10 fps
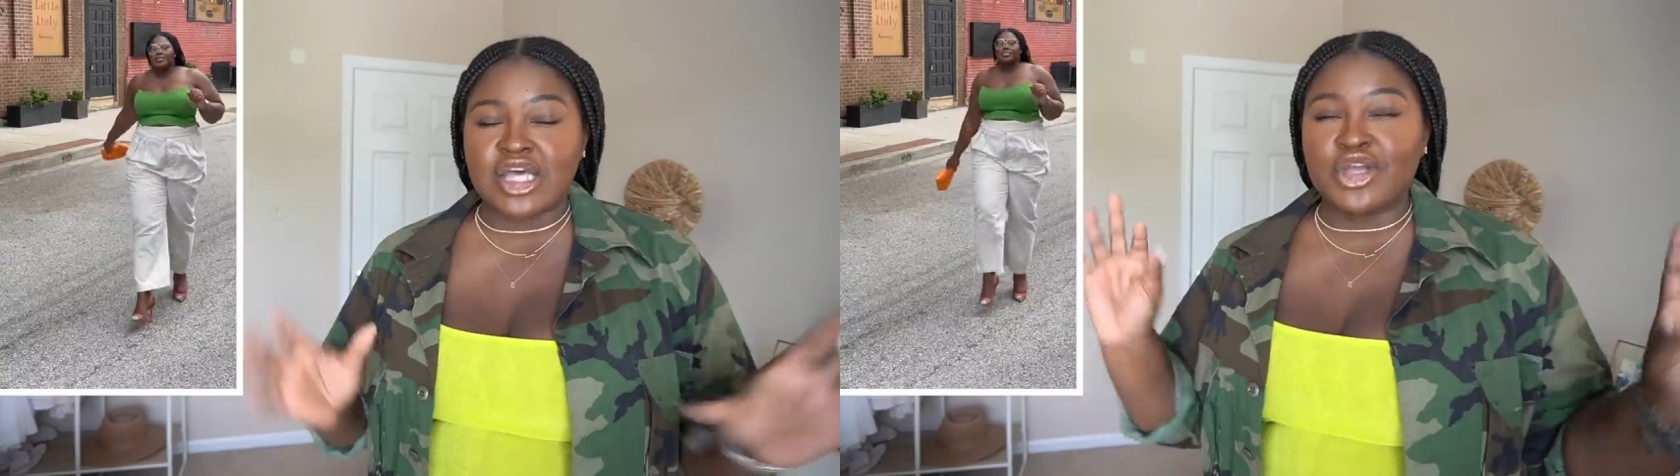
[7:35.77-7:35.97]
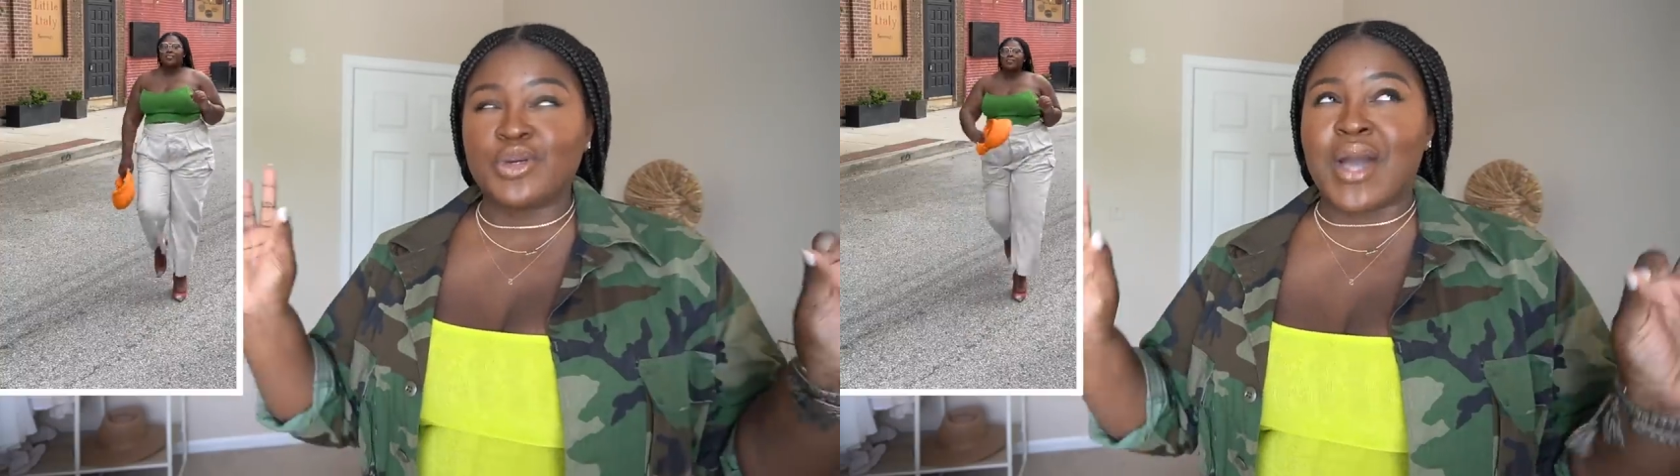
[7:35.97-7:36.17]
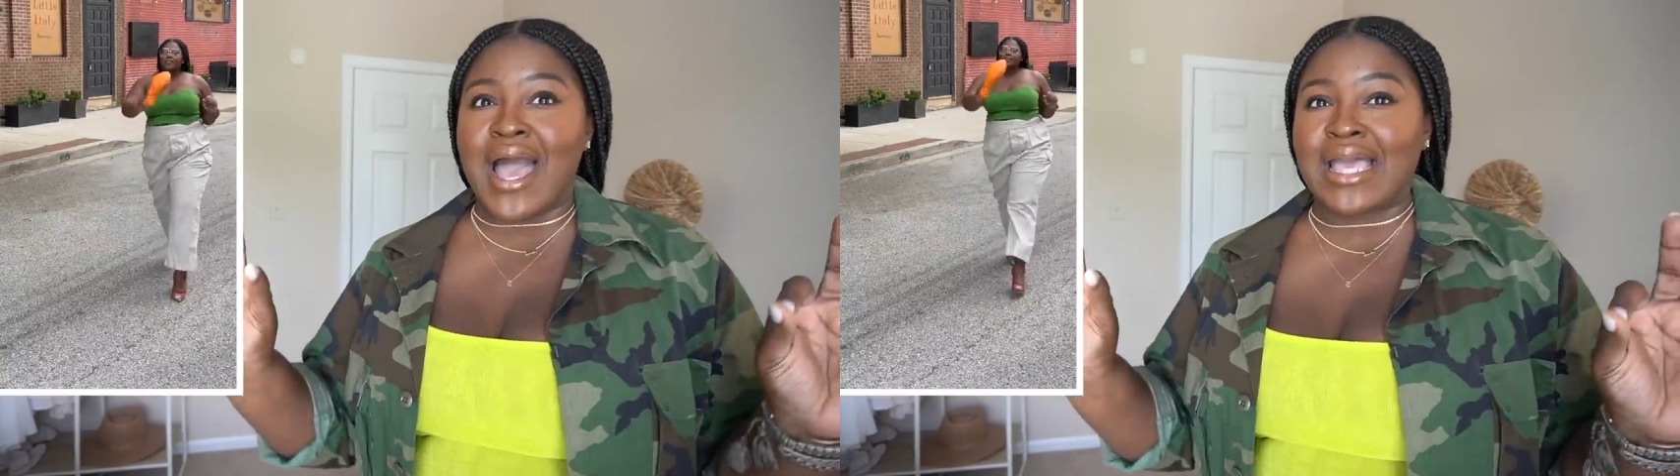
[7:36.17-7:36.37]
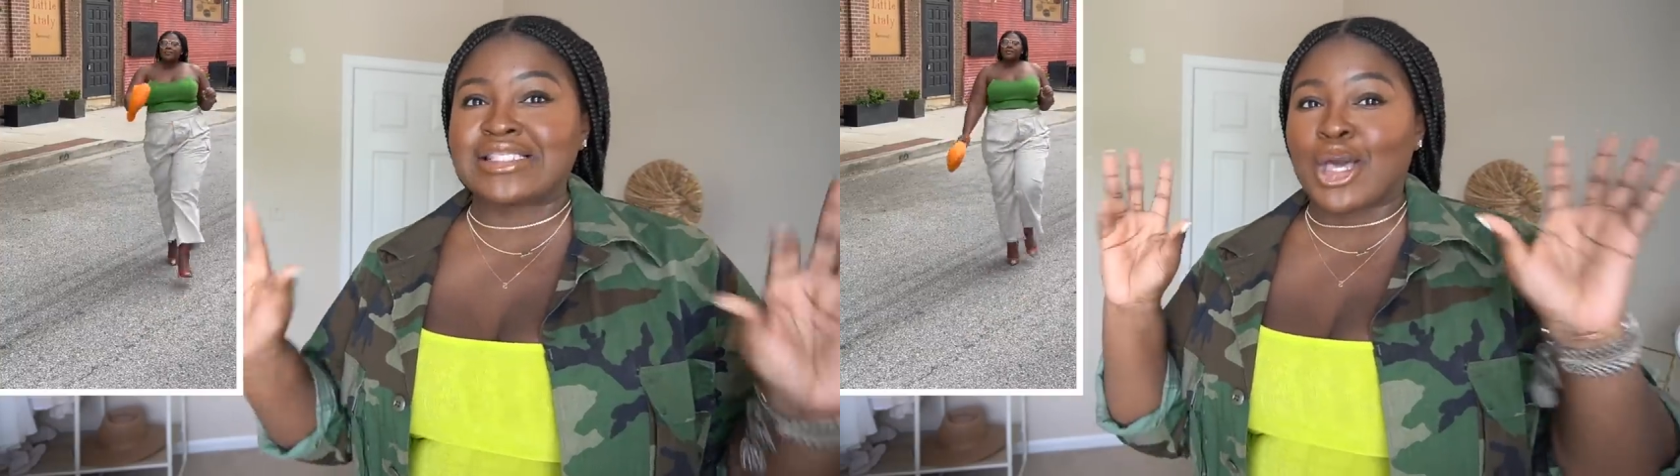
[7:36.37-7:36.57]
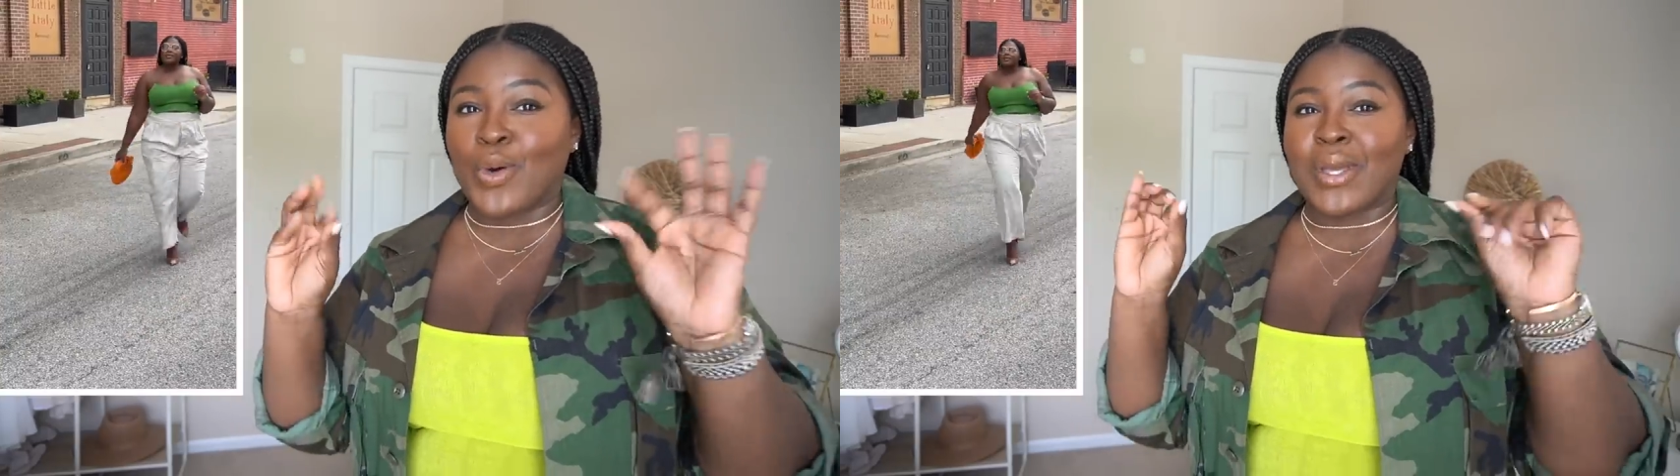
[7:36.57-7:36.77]
Are you
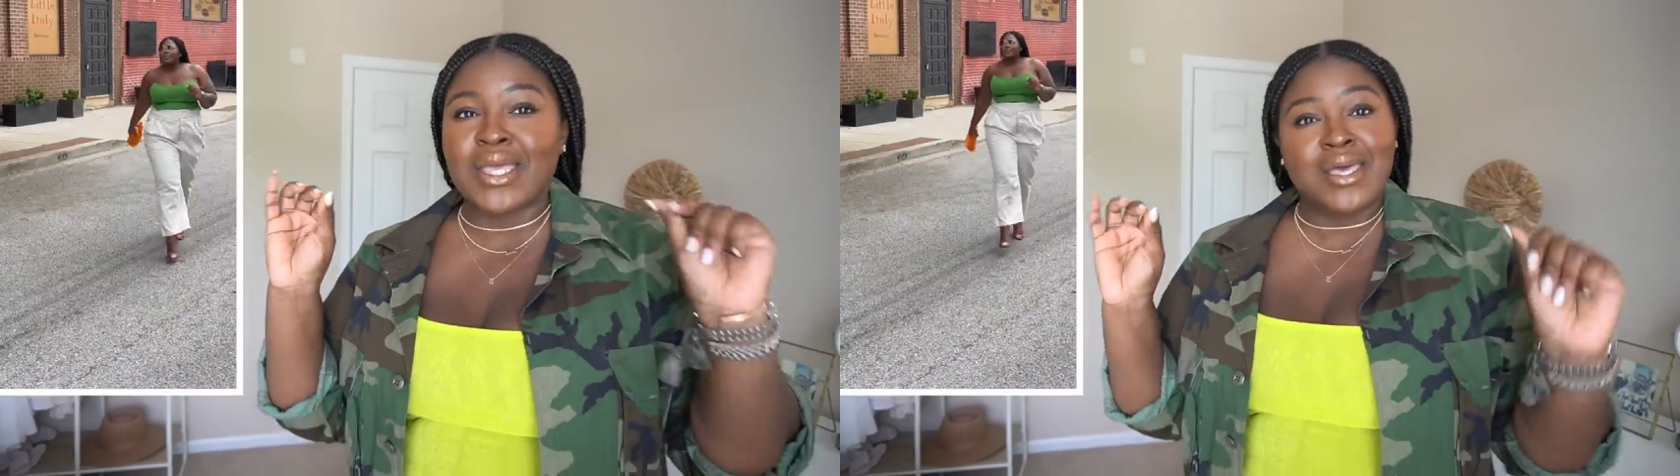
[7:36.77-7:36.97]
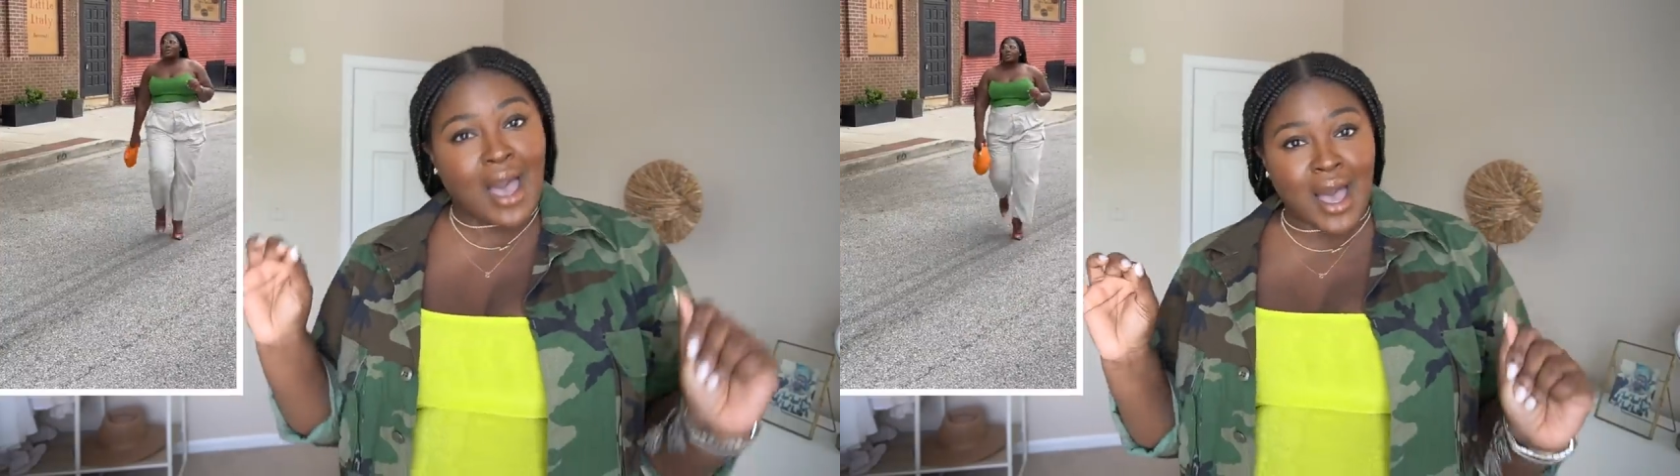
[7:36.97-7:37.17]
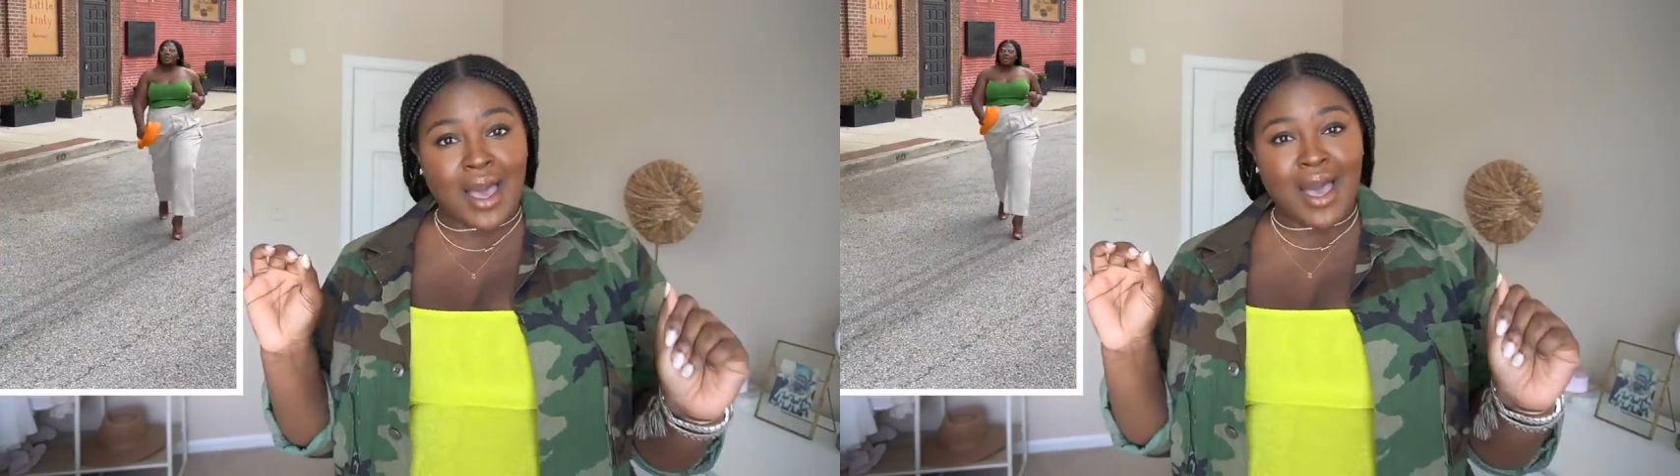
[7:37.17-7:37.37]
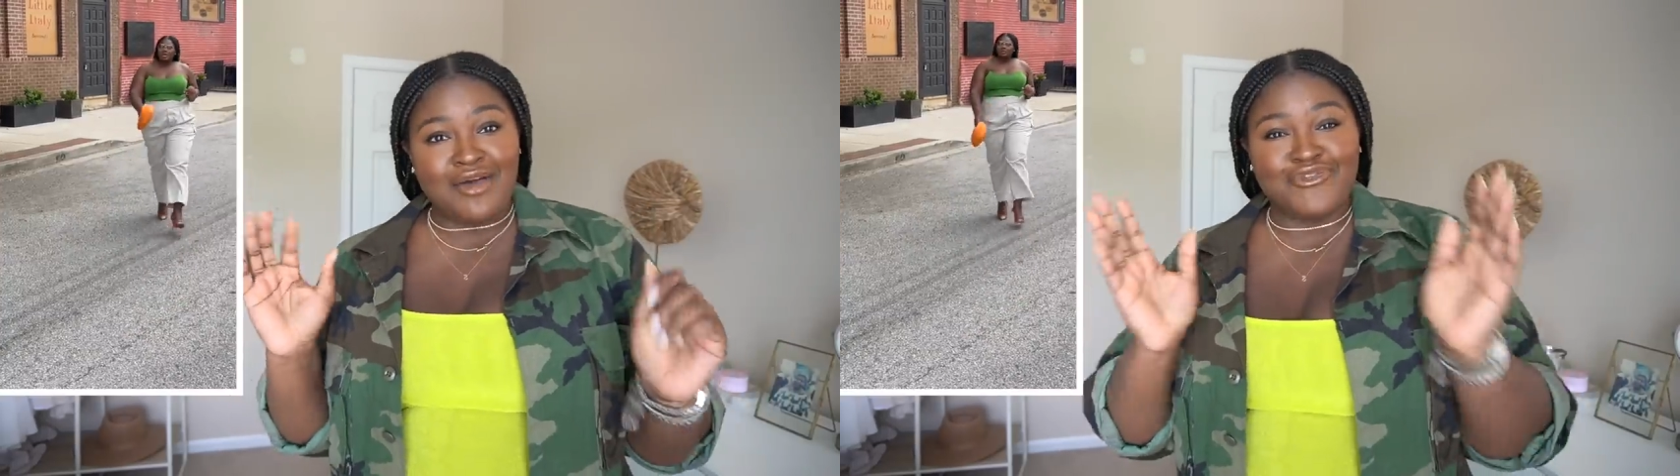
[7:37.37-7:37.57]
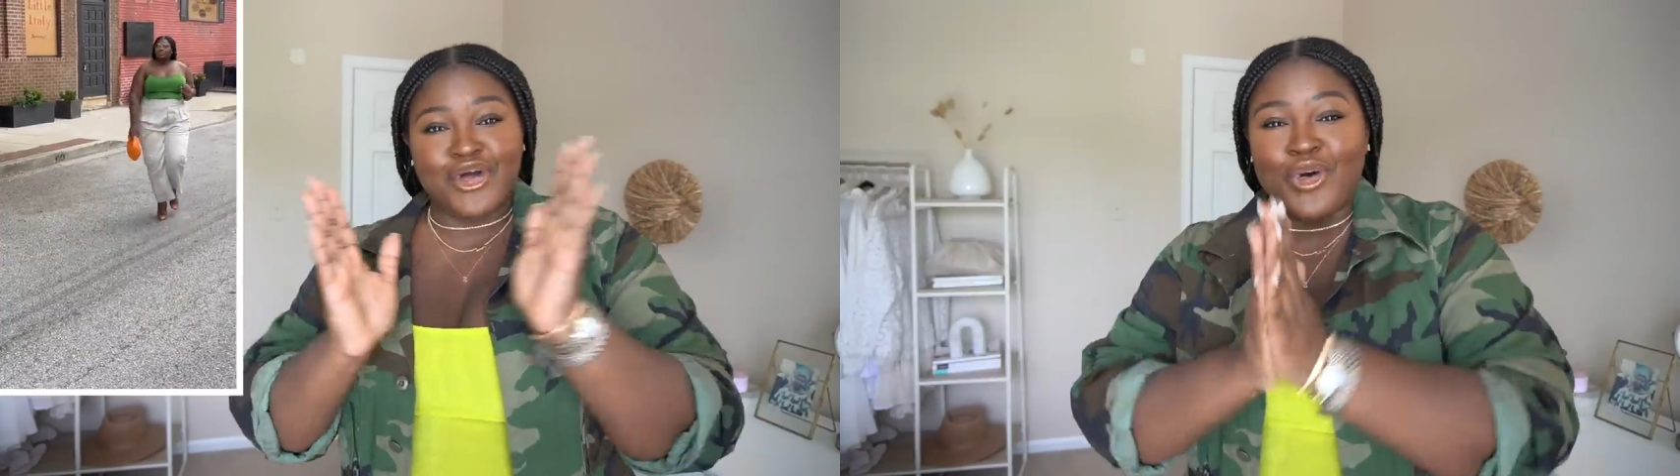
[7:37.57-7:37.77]
guys going gaga for